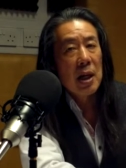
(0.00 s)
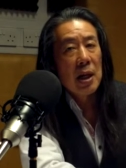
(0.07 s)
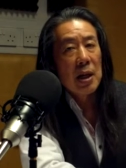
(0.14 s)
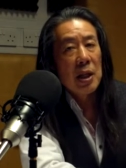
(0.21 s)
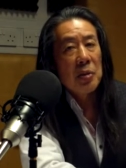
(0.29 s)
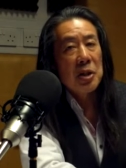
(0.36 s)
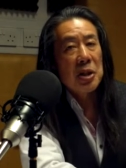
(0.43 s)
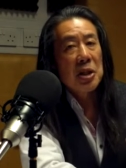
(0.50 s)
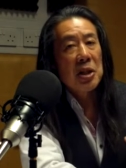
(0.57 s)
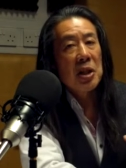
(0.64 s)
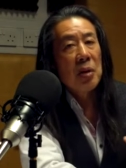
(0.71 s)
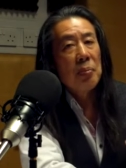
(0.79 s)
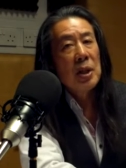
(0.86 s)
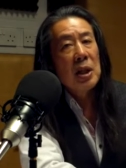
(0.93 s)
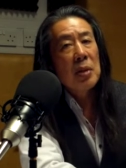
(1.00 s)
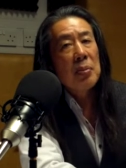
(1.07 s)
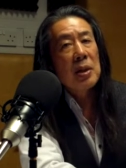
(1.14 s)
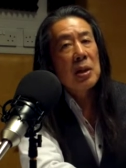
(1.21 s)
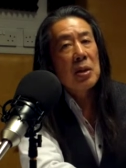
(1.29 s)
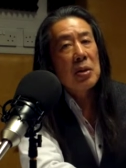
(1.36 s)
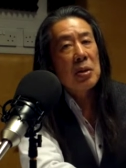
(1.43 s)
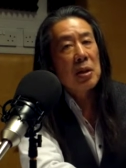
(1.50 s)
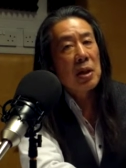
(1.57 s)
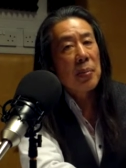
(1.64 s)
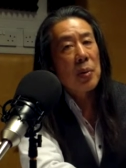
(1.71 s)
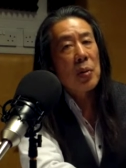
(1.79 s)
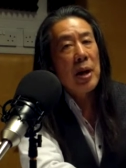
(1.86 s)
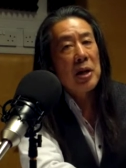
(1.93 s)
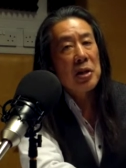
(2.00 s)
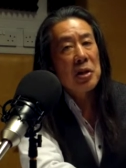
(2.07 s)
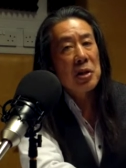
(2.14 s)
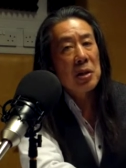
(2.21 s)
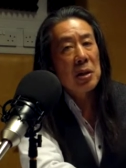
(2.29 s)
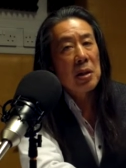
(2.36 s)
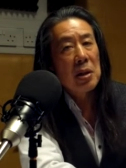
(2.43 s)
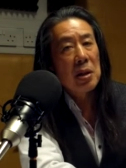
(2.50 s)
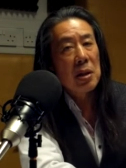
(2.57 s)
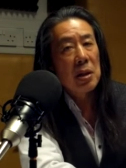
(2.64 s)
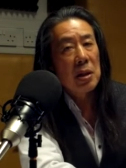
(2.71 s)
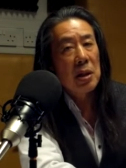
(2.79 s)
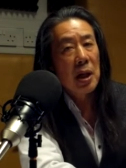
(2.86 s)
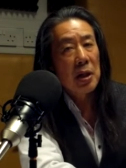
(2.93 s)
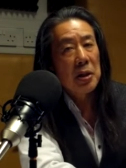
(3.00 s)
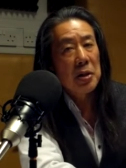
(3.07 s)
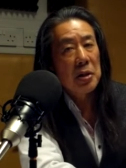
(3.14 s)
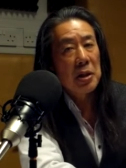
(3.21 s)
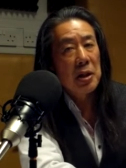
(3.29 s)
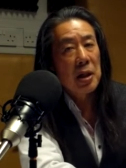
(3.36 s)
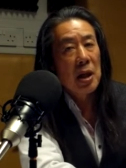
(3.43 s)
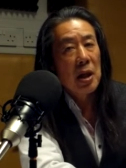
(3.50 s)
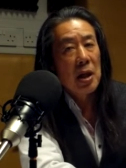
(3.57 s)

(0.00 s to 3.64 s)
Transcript: there was this commitment to liberation theology,